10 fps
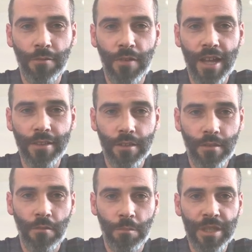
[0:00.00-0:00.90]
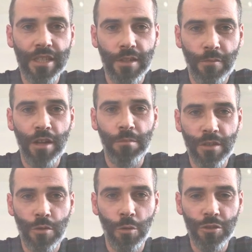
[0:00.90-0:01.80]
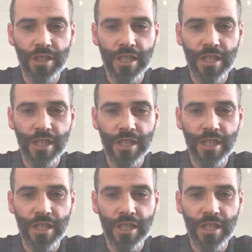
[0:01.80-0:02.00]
I've had of being the development coach